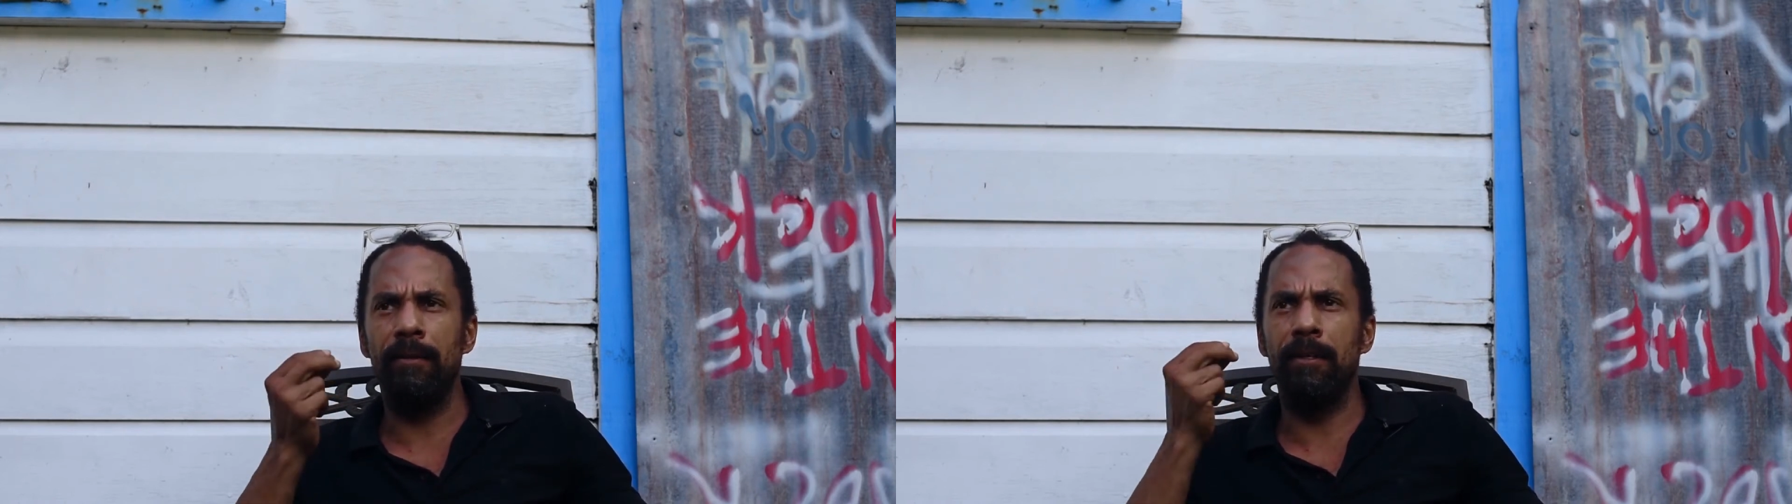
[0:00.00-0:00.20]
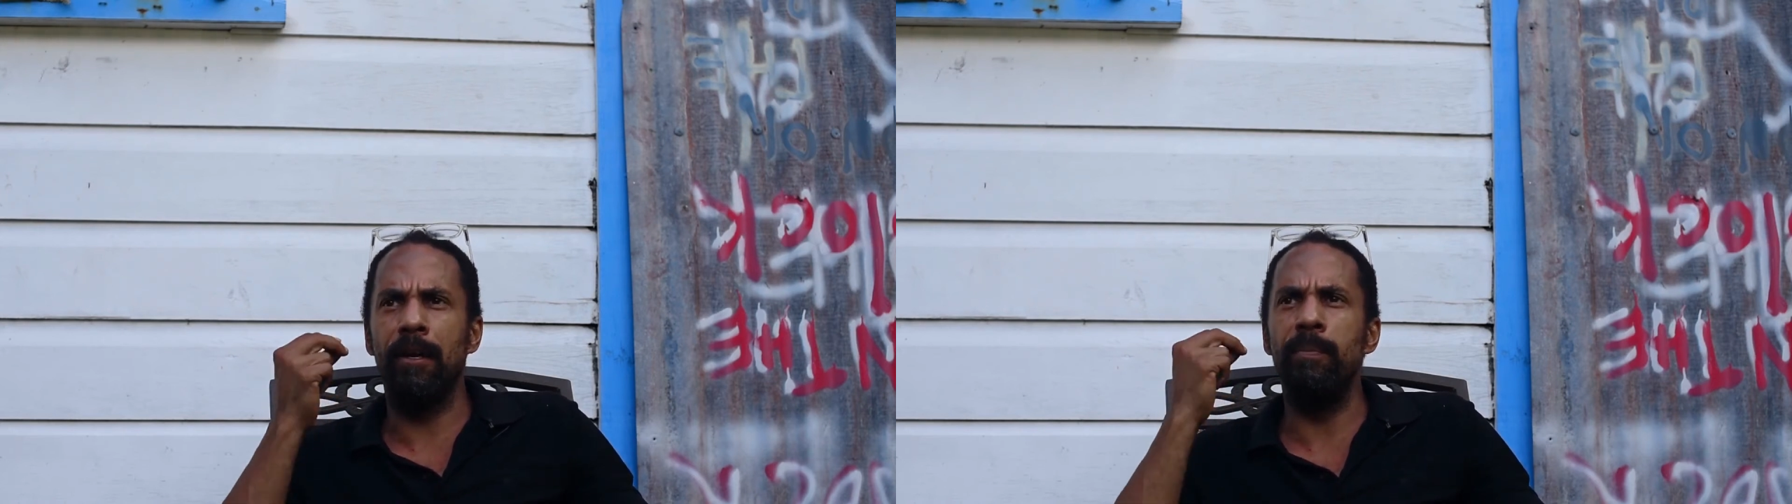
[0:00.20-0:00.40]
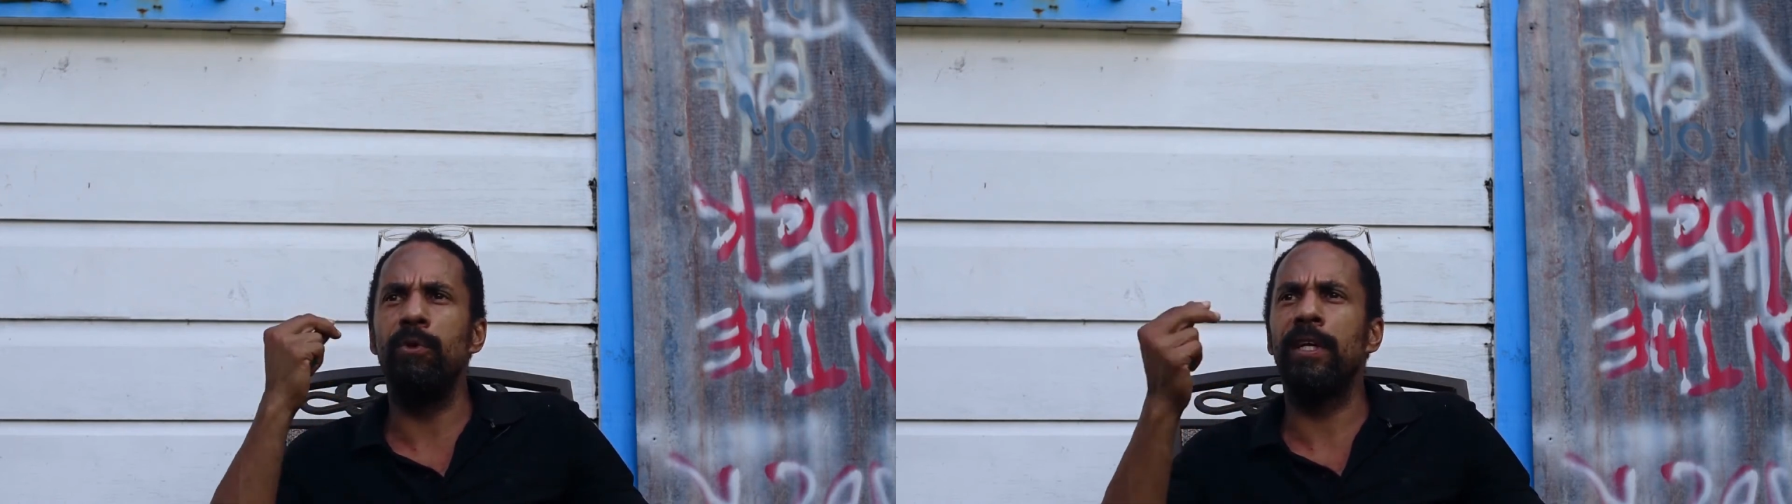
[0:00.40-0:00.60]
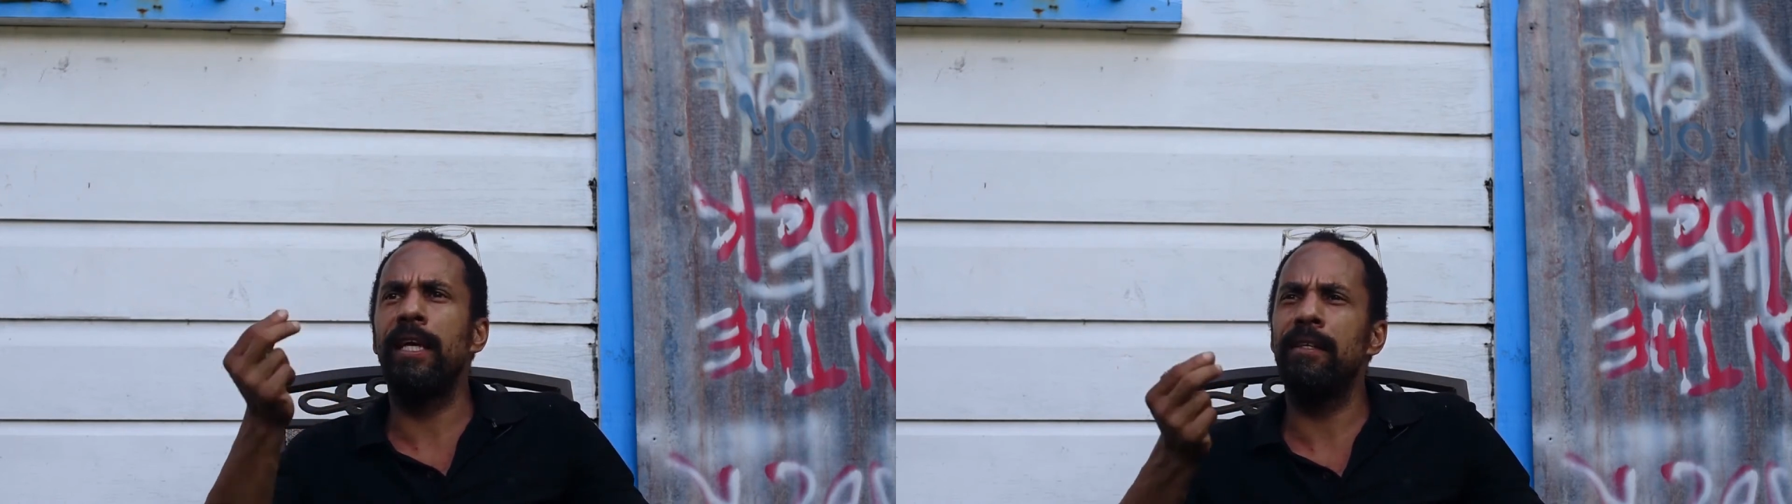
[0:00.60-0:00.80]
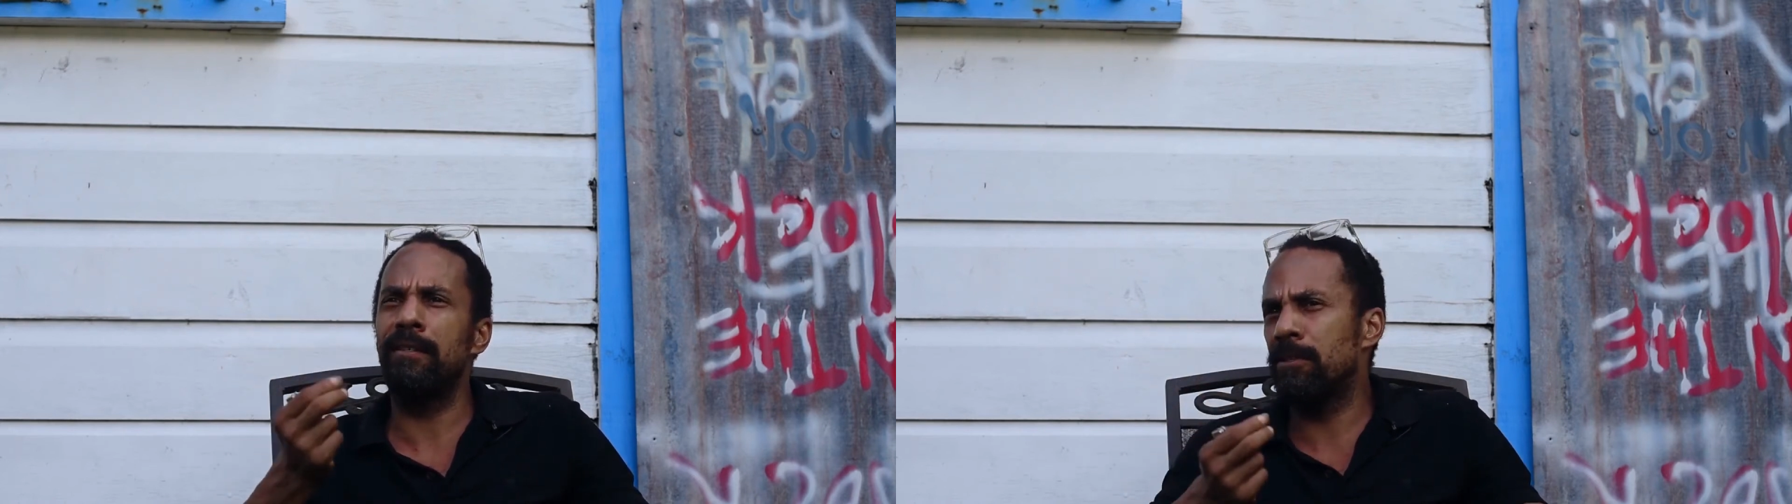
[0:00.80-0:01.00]

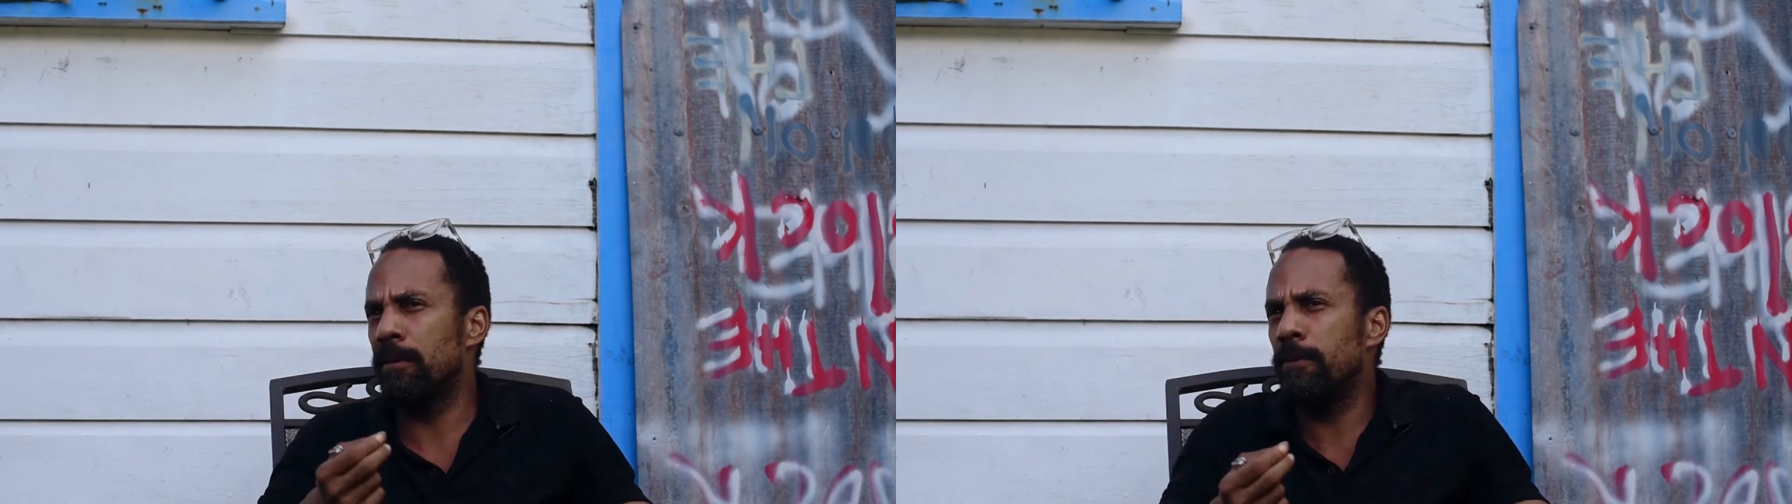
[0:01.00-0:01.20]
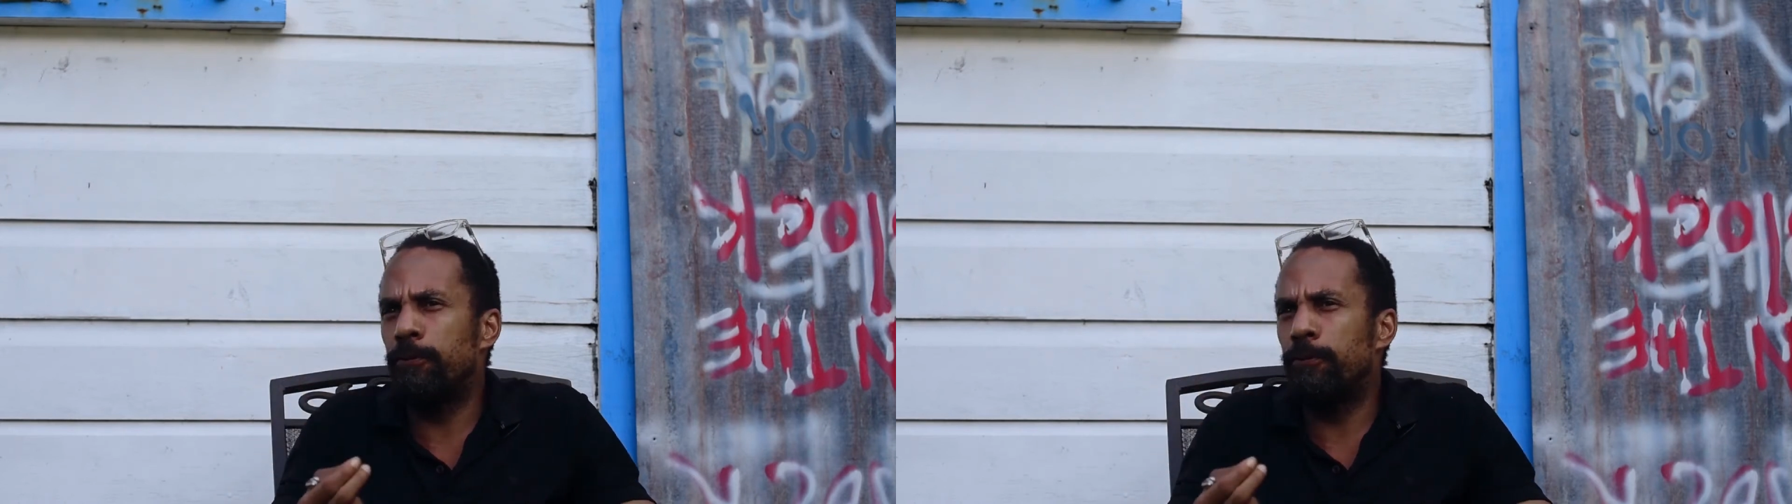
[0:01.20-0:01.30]
communicates a certain